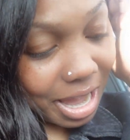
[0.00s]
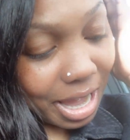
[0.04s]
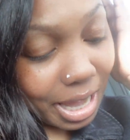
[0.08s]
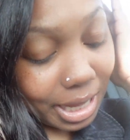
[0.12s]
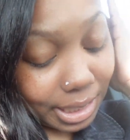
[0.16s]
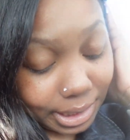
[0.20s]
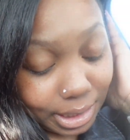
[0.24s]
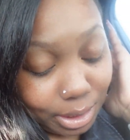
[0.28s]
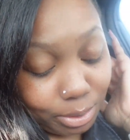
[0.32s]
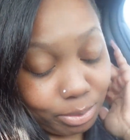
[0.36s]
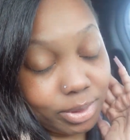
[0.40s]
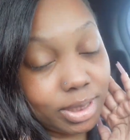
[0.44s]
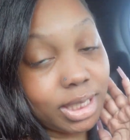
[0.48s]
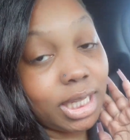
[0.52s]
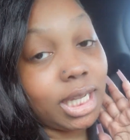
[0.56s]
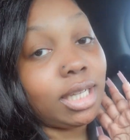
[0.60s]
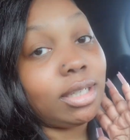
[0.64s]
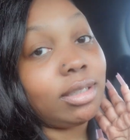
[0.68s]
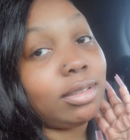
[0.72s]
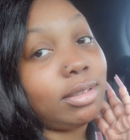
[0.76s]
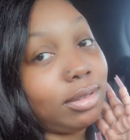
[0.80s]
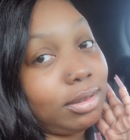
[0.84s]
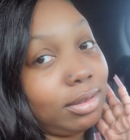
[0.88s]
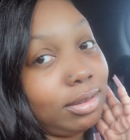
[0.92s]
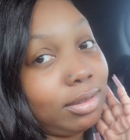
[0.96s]
as he would say
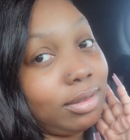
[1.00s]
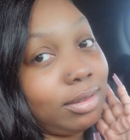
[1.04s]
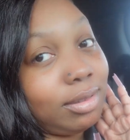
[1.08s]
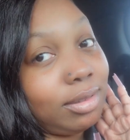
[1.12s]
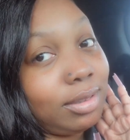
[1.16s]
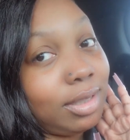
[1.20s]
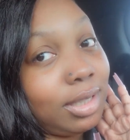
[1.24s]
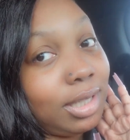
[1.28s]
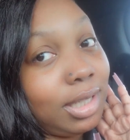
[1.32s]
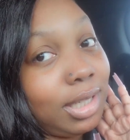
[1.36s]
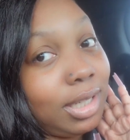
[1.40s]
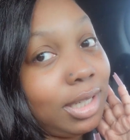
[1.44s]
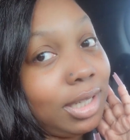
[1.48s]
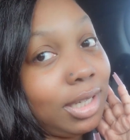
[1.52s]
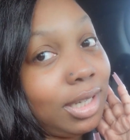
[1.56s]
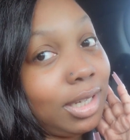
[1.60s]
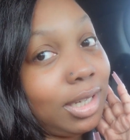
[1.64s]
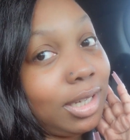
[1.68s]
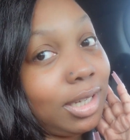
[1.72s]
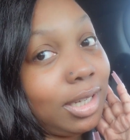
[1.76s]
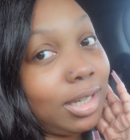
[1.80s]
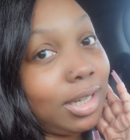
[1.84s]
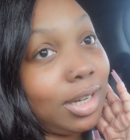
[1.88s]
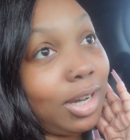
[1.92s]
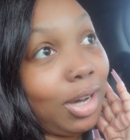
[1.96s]

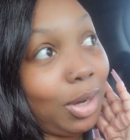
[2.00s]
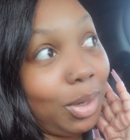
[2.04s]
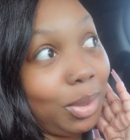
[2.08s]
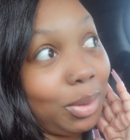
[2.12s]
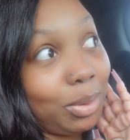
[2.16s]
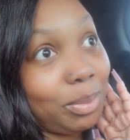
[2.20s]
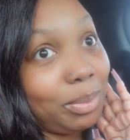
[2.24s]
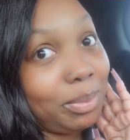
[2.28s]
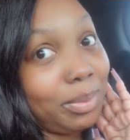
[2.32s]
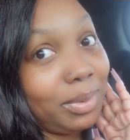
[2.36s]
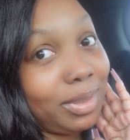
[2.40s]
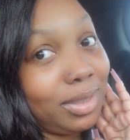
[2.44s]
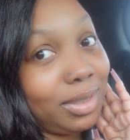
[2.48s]
home